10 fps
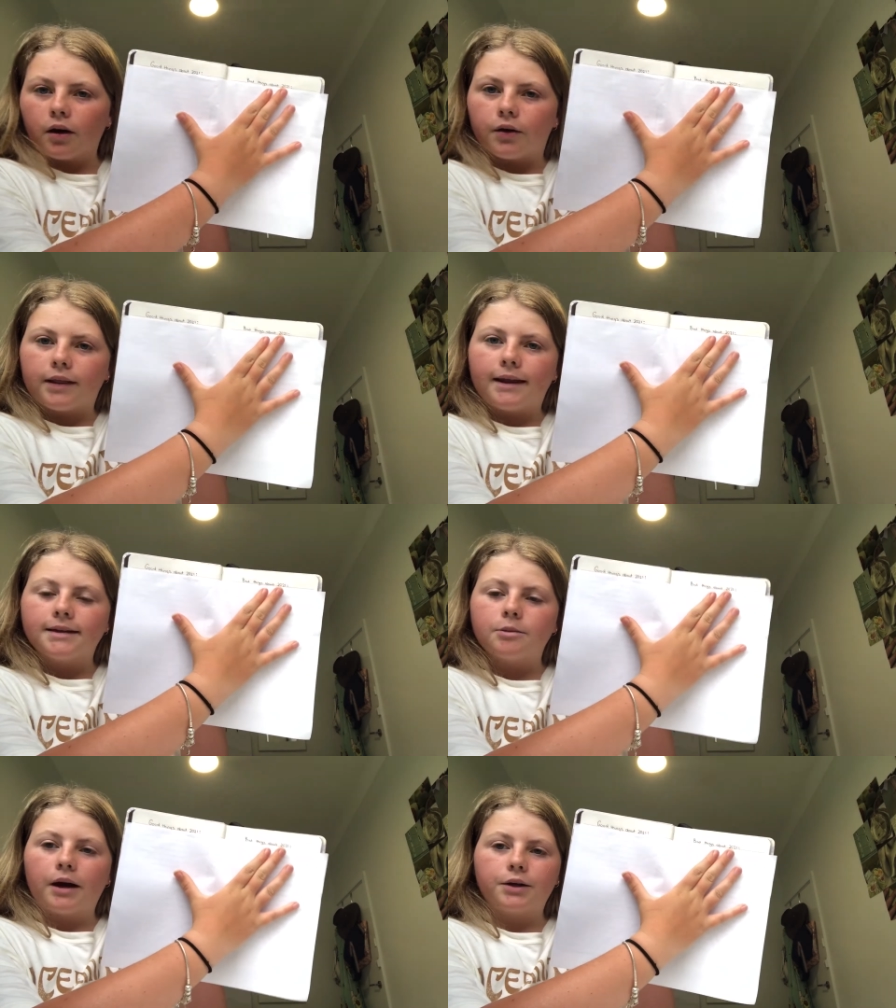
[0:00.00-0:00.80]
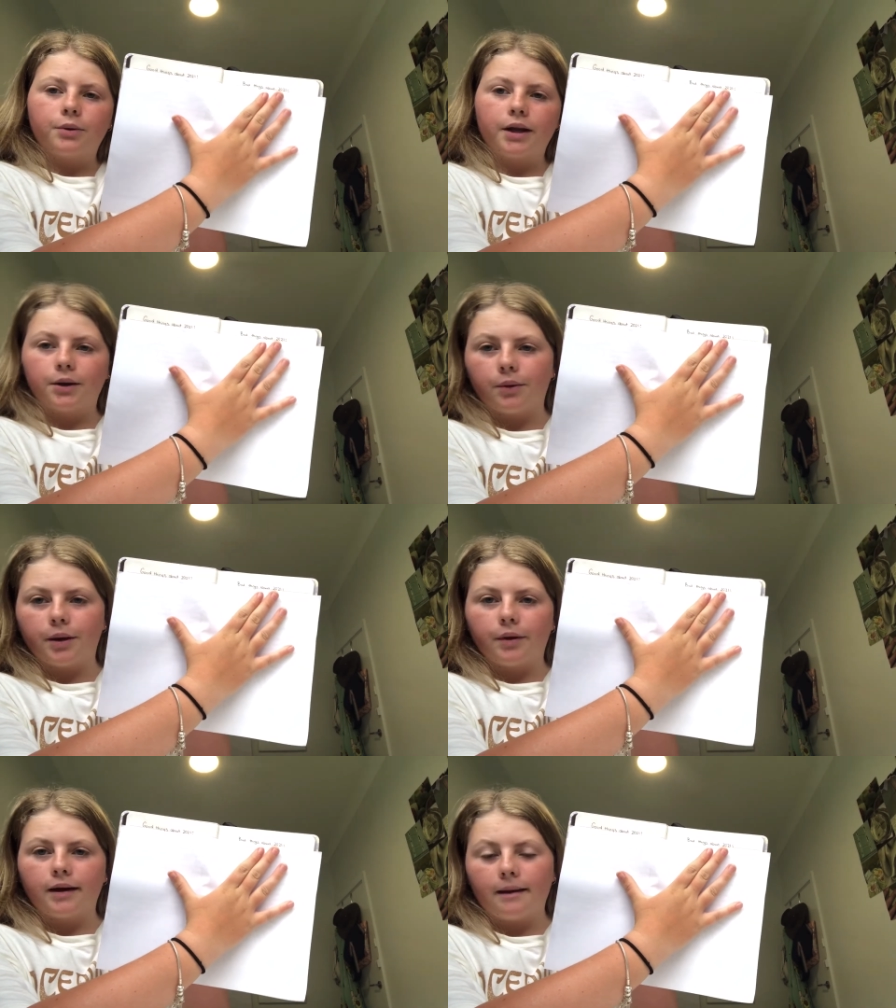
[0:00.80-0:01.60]
good things about
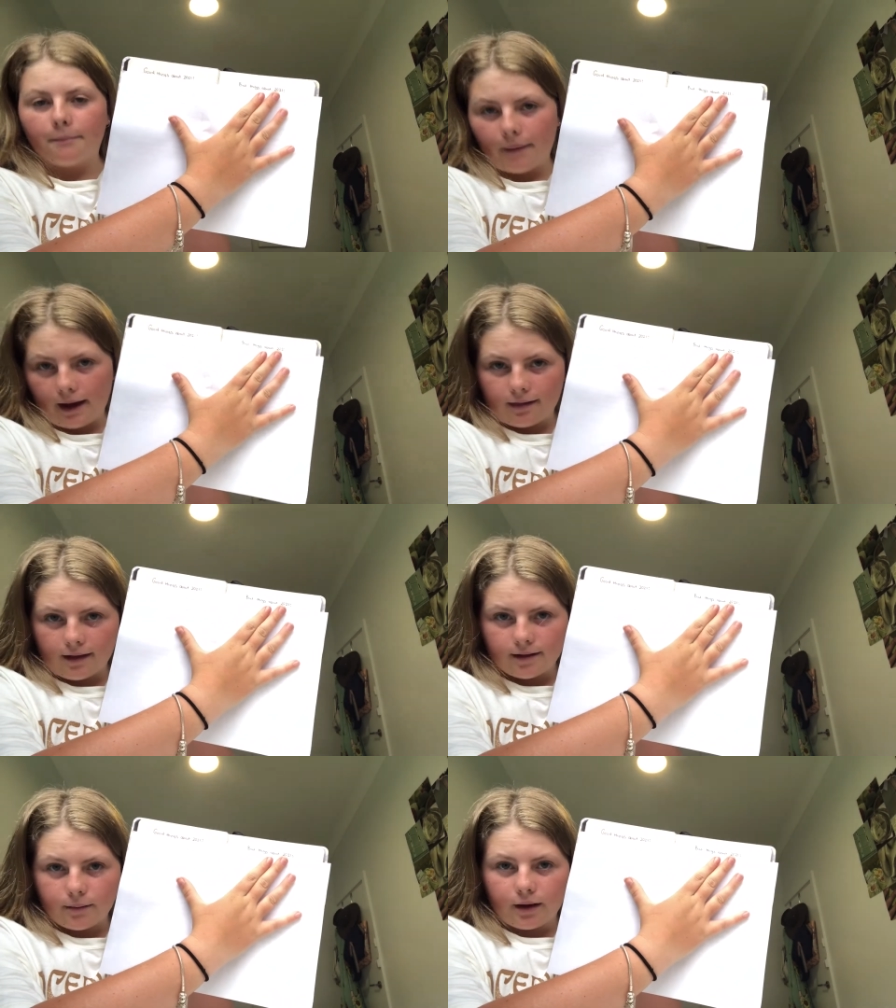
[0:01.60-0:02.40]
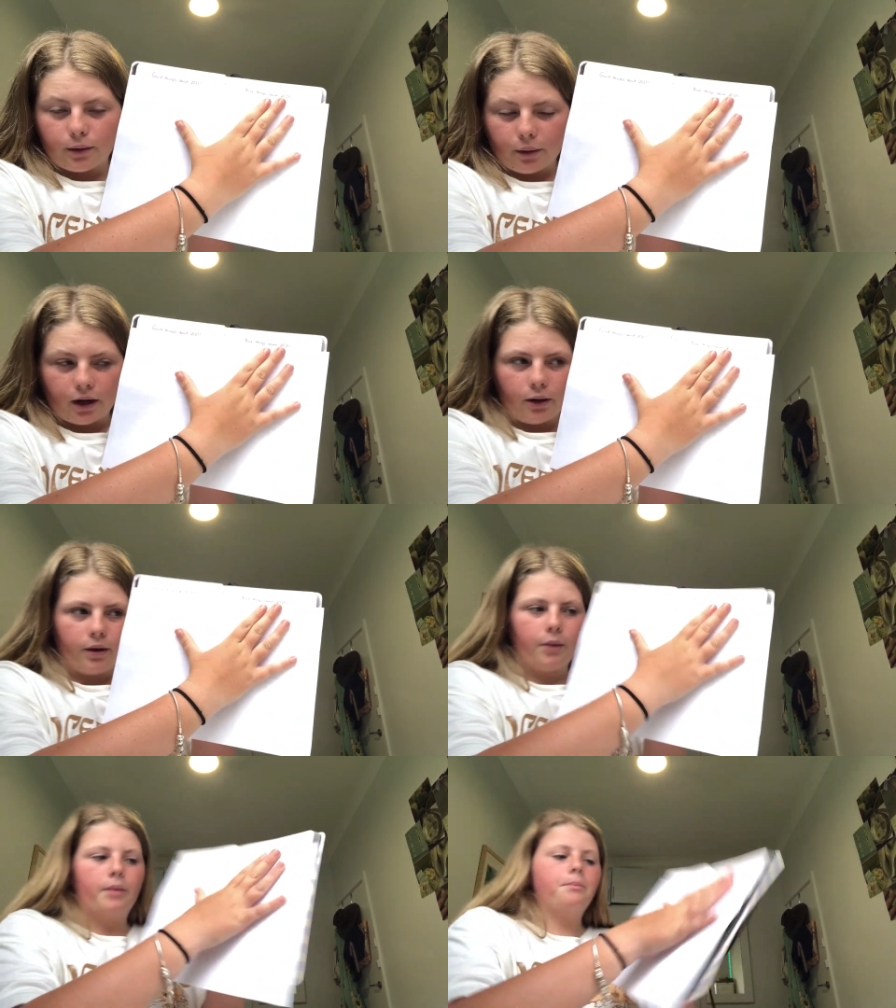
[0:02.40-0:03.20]
2021 and bad things about
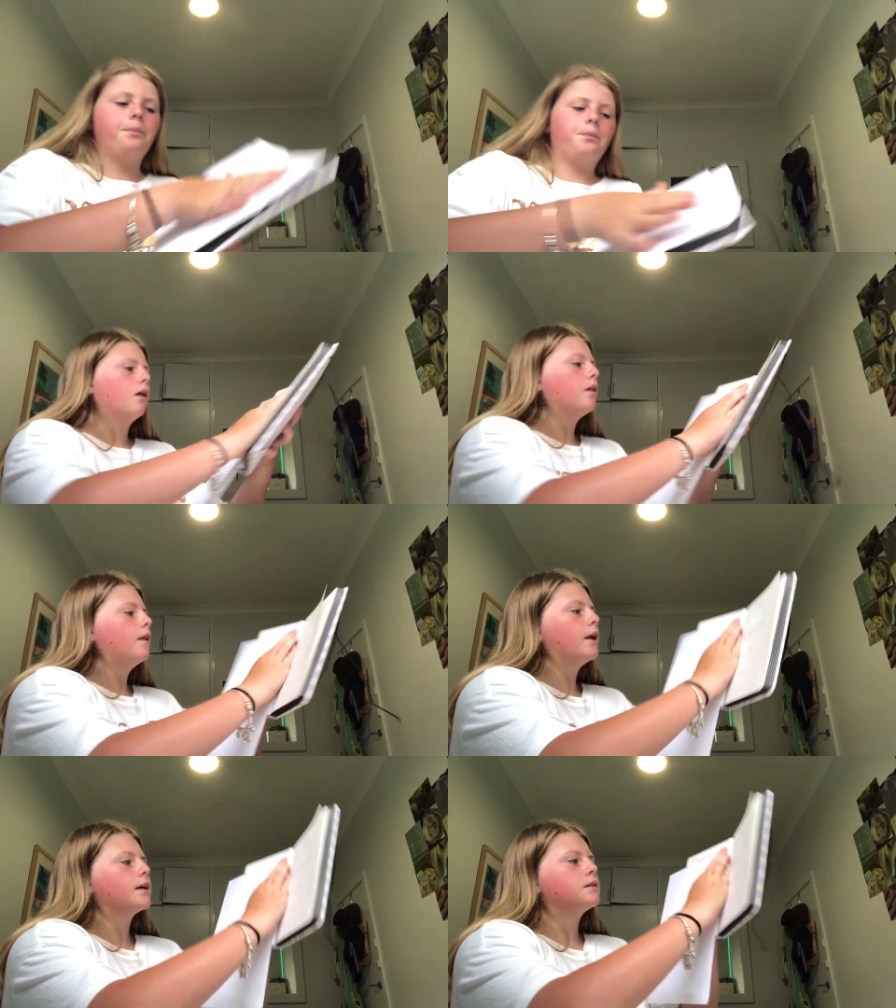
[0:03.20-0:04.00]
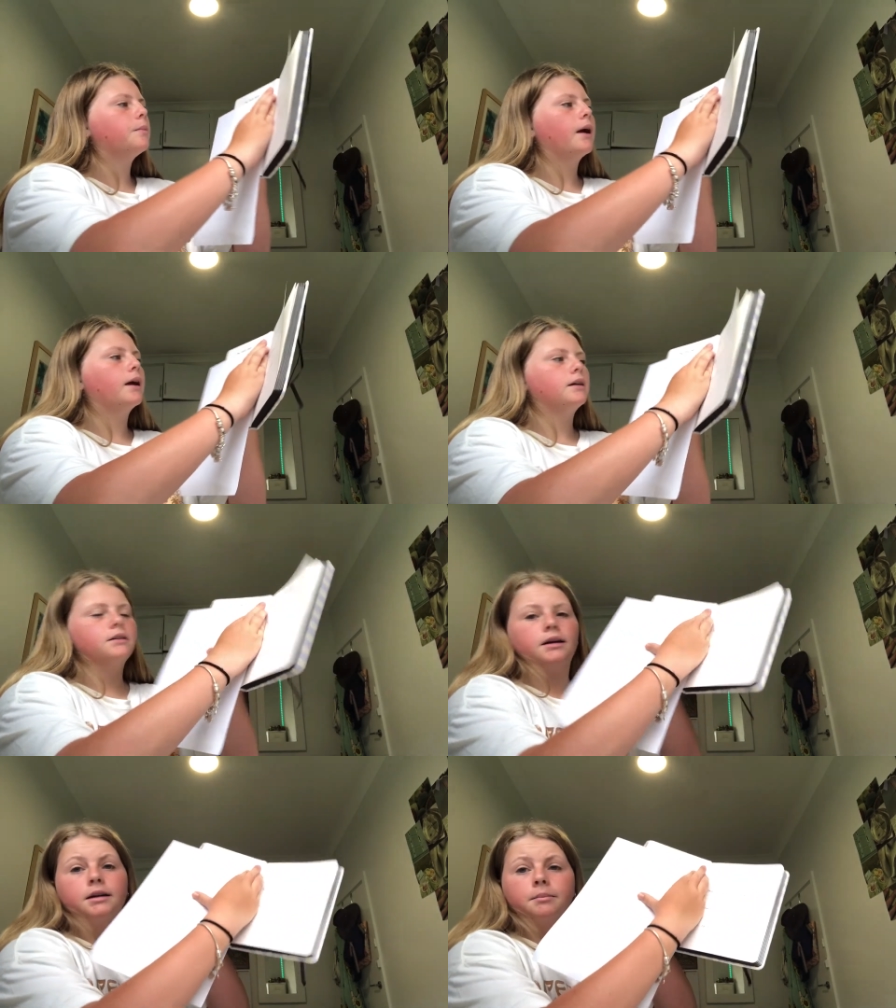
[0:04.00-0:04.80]
2021 the next page
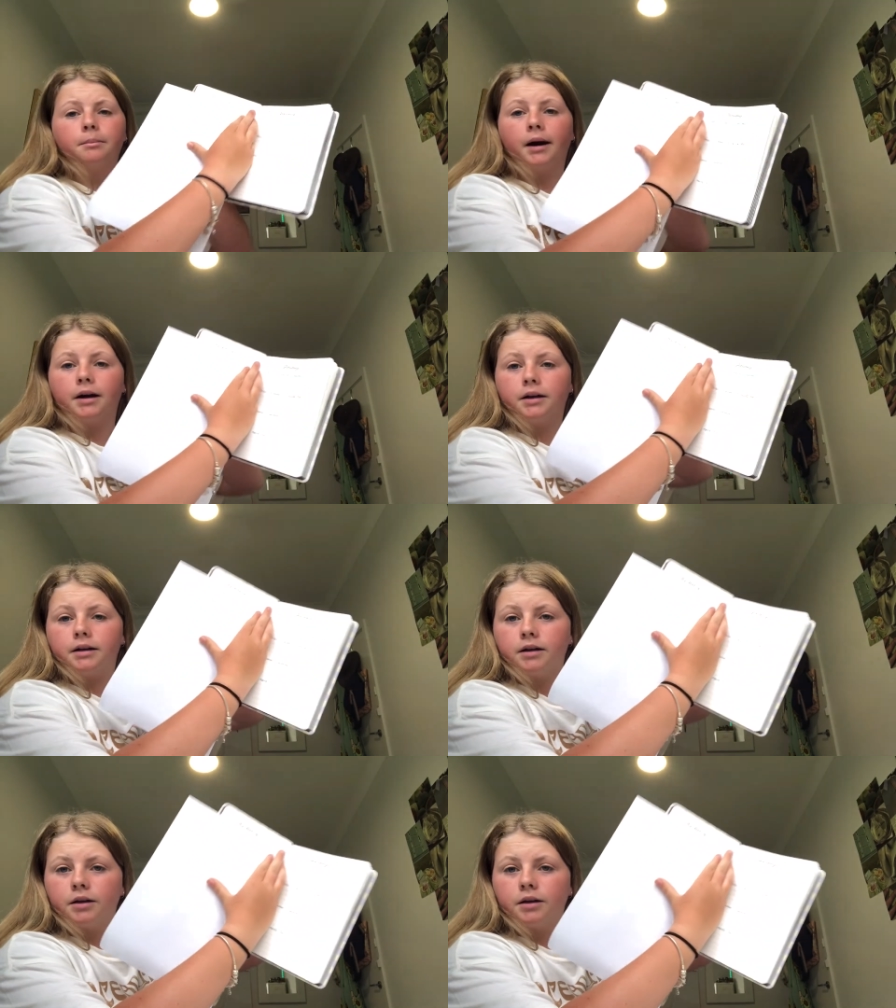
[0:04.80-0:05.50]
i did my